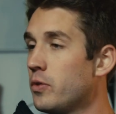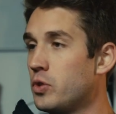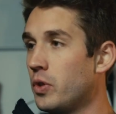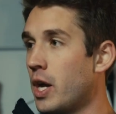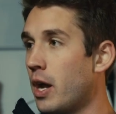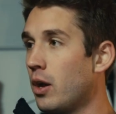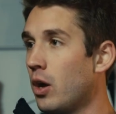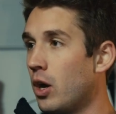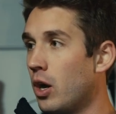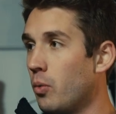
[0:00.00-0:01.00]
so that
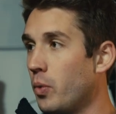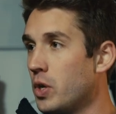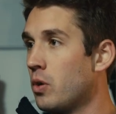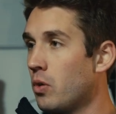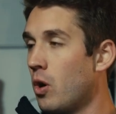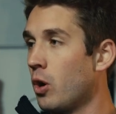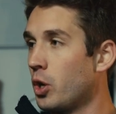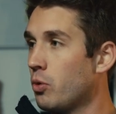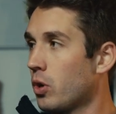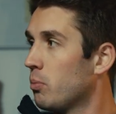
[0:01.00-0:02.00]
we don't
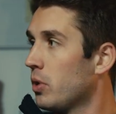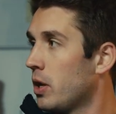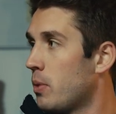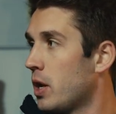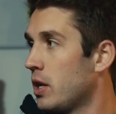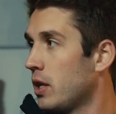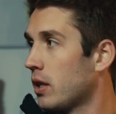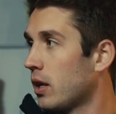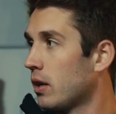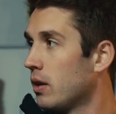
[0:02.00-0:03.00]
argue or complain about
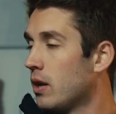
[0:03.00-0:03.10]
anything.